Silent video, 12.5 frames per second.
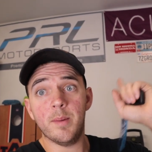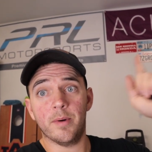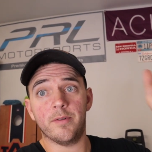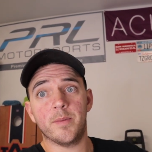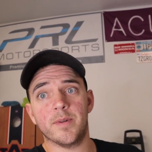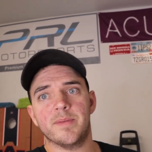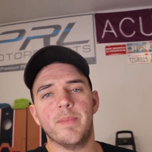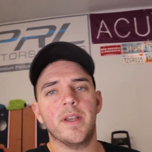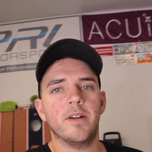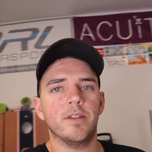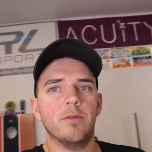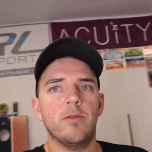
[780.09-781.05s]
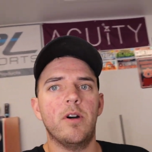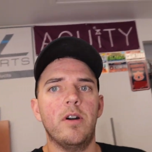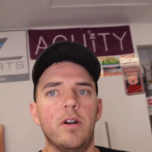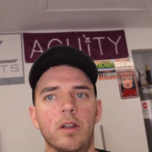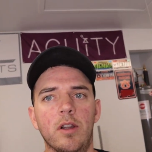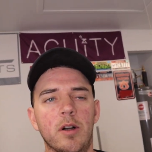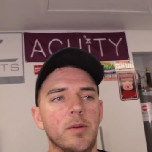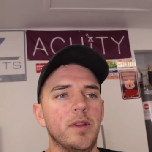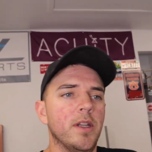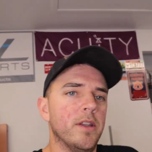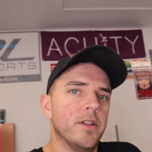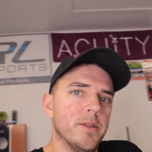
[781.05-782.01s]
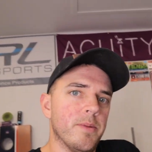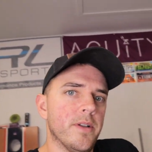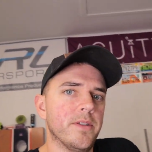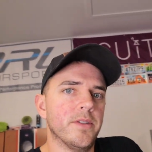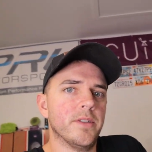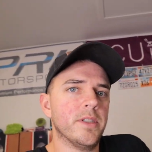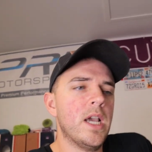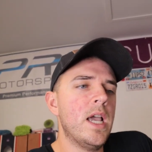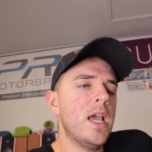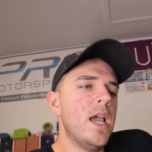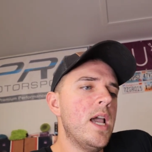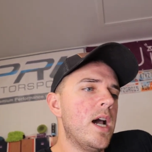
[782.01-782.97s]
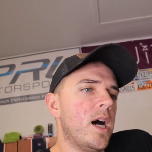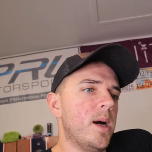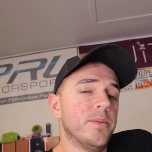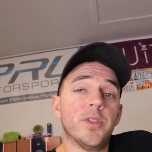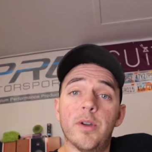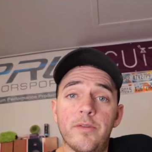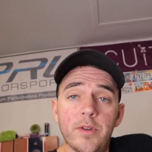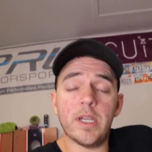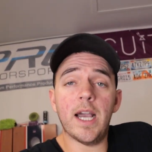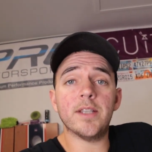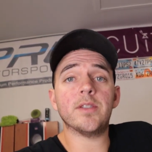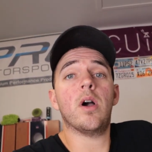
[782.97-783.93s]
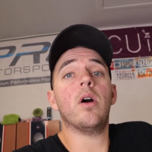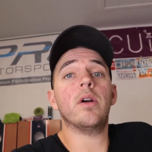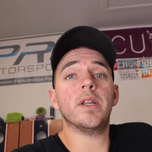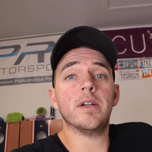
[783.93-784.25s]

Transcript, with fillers: Performance banner on the wall along with the other sponsors. Um, so if you guys are